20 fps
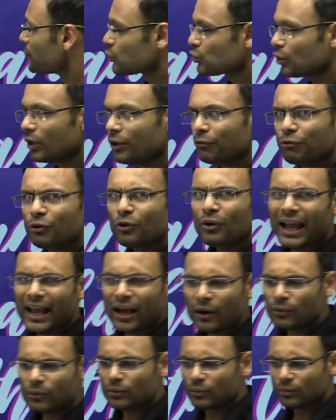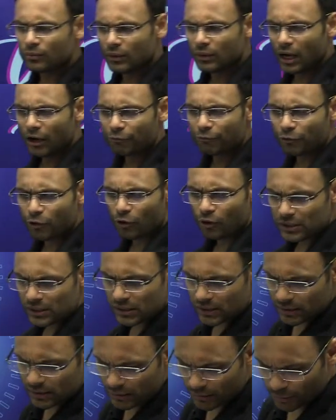So if you have, of
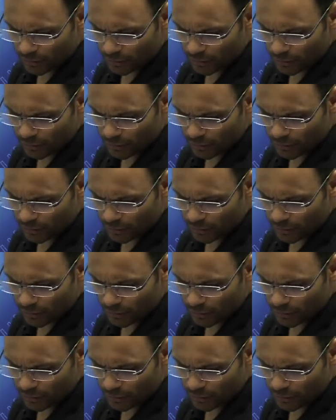course,